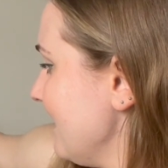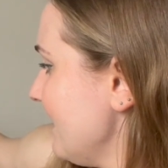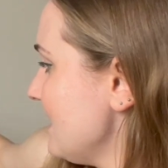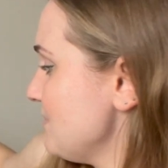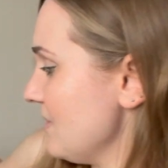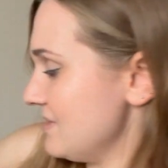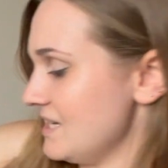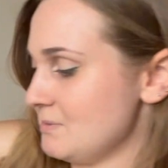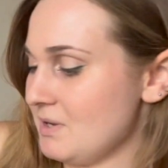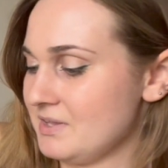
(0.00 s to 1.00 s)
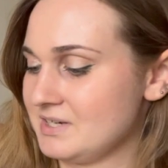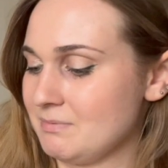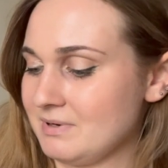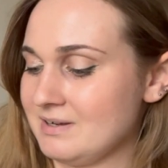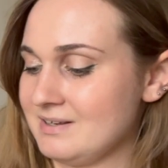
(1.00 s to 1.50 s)
I suppose it is a birthday
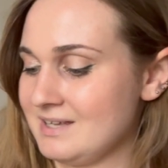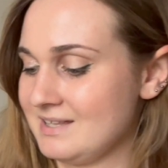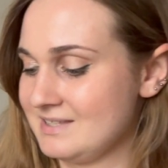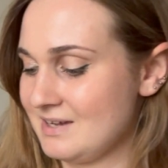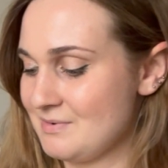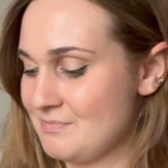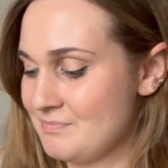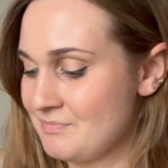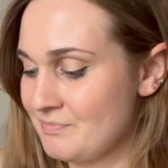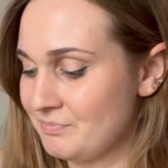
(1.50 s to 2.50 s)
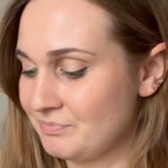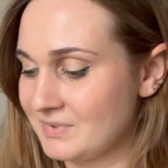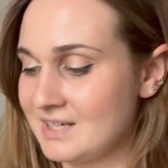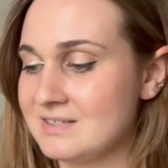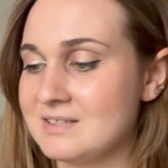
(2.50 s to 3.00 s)
plant. It's
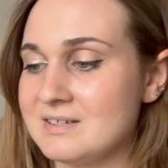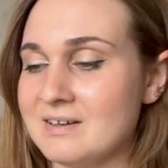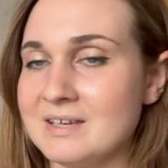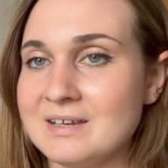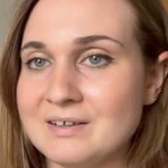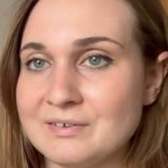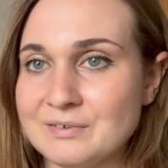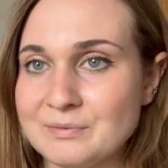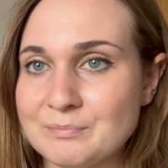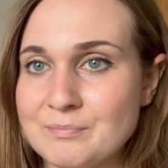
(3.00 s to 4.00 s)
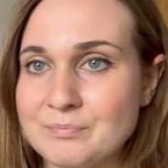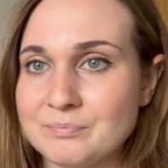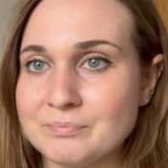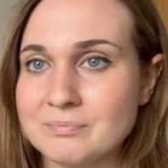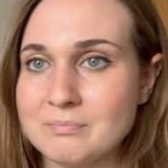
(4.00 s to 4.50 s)
a tiny little
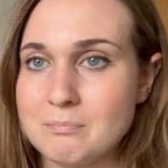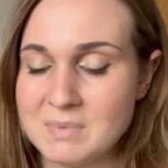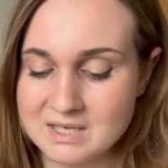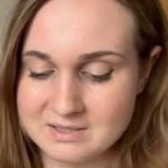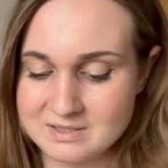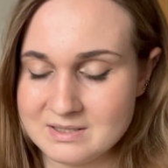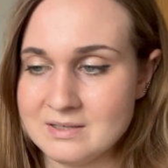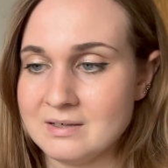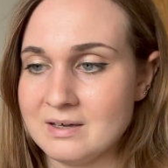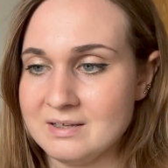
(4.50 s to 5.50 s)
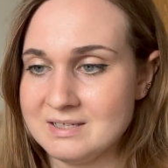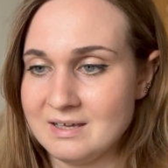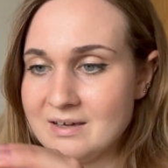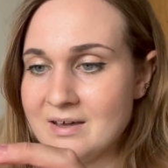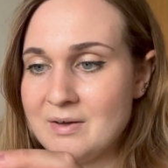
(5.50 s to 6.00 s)
mint
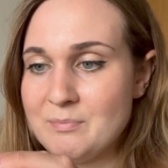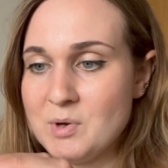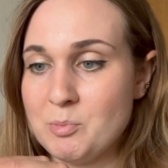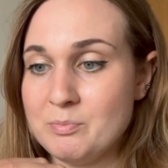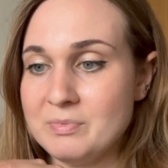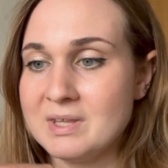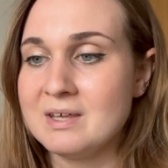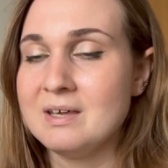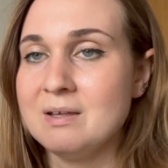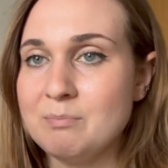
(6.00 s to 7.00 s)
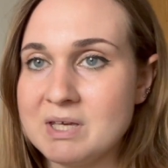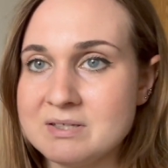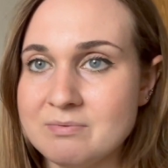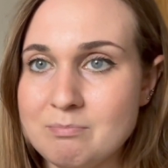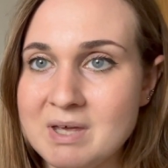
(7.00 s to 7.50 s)
cutting, or piece
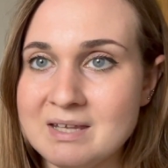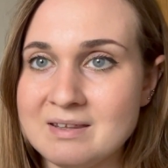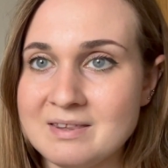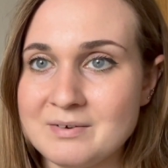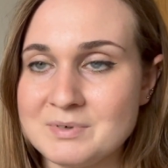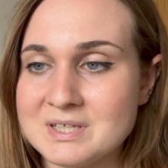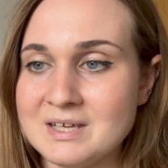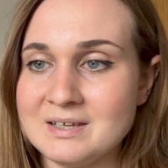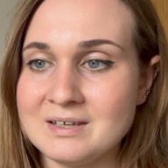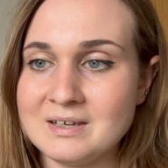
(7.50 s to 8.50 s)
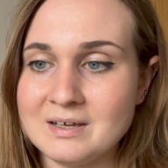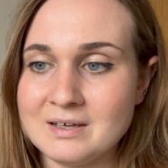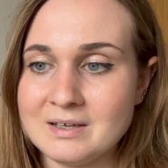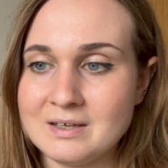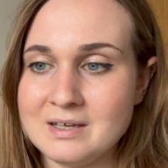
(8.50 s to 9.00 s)
of mint that was in
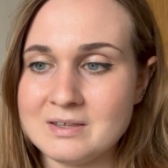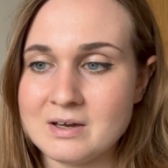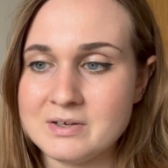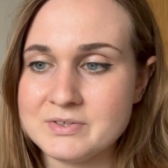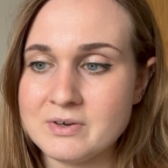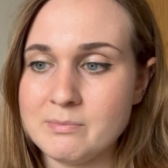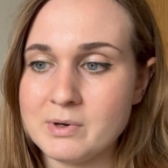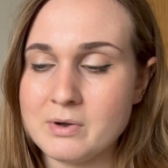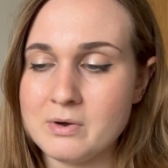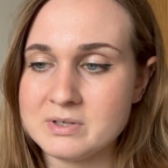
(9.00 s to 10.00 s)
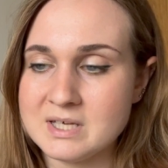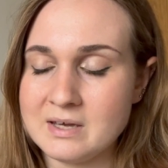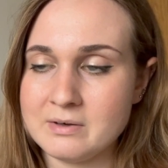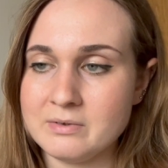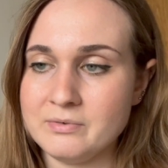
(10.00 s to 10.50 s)
either ice cream or a
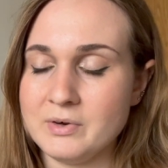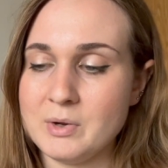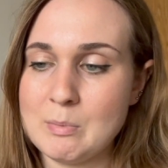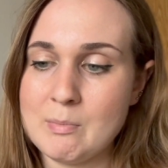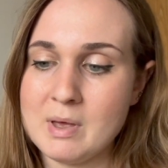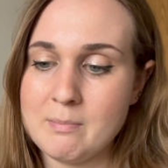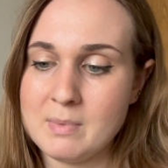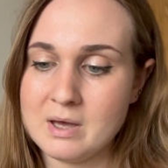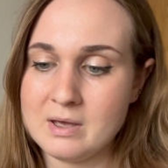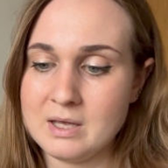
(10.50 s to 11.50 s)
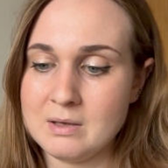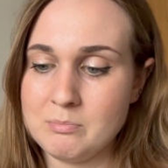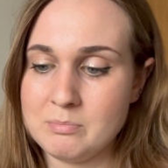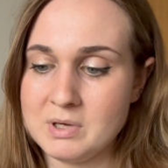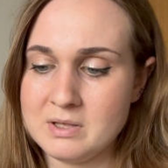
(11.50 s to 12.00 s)
cocktail from my
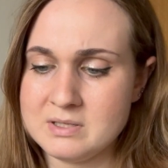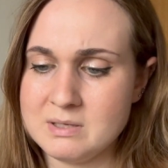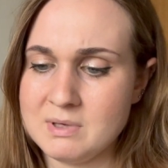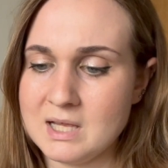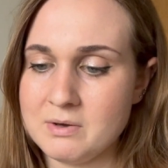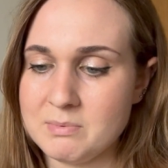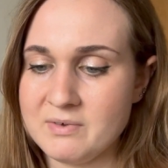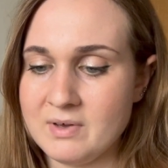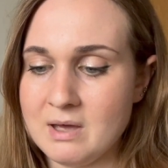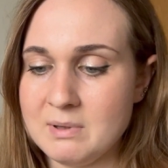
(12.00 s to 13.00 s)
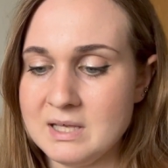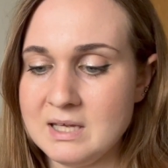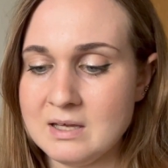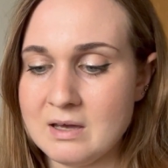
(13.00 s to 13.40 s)
birthday meal out with my family.